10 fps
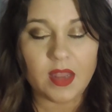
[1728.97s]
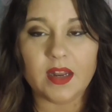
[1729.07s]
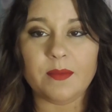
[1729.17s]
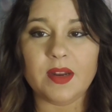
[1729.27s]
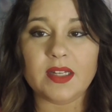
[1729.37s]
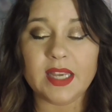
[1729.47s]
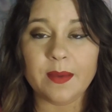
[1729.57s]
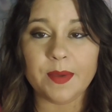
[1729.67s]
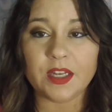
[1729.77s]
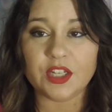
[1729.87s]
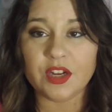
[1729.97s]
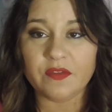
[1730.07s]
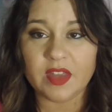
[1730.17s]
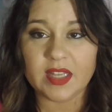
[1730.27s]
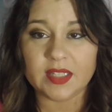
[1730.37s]
I'm going to take a picture of
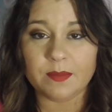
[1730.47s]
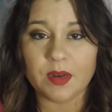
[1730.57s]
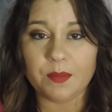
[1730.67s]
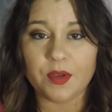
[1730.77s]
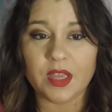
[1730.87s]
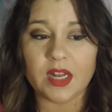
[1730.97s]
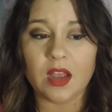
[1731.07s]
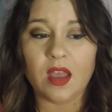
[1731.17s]
this. I'm going to put